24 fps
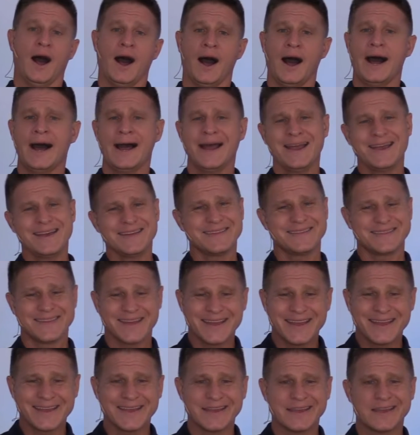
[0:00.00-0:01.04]
I
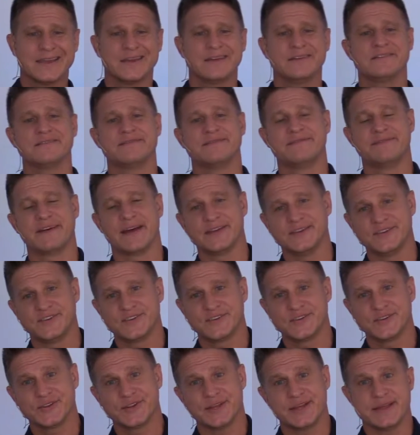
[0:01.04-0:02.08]
think
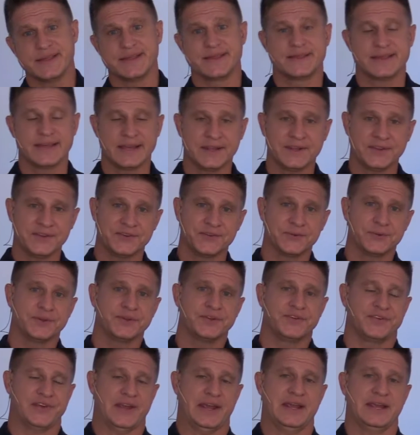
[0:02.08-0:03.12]
eventually things will
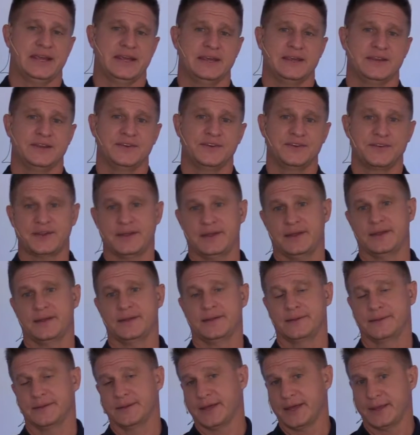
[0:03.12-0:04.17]
change and
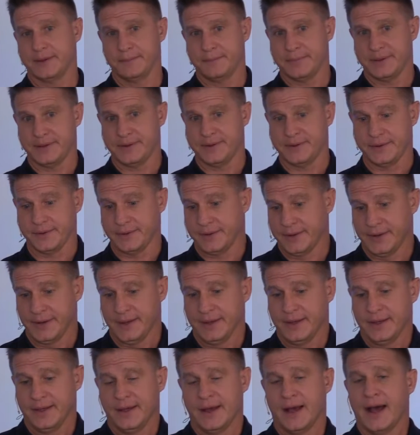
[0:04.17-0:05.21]
it'll get better.
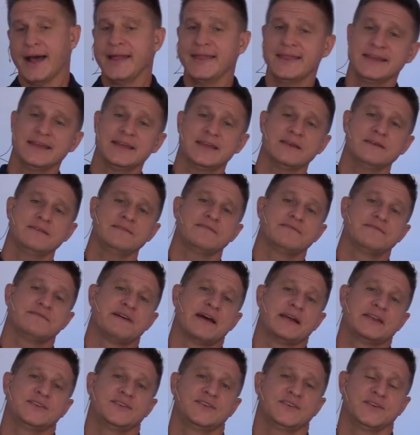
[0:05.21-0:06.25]
I think
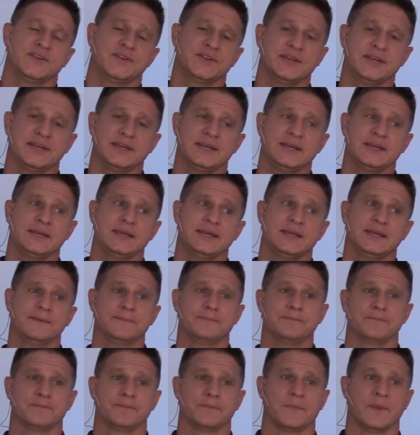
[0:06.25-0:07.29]

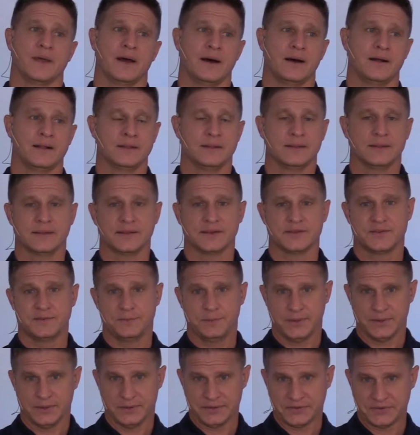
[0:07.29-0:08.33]
eventually I'll
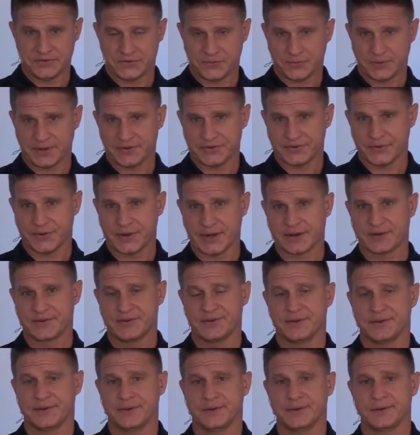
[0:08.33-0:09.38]
experience
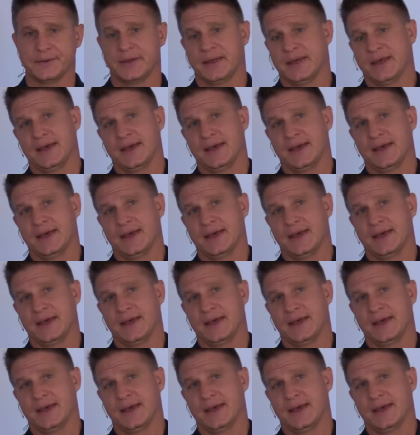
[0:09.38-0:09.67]
resurrection.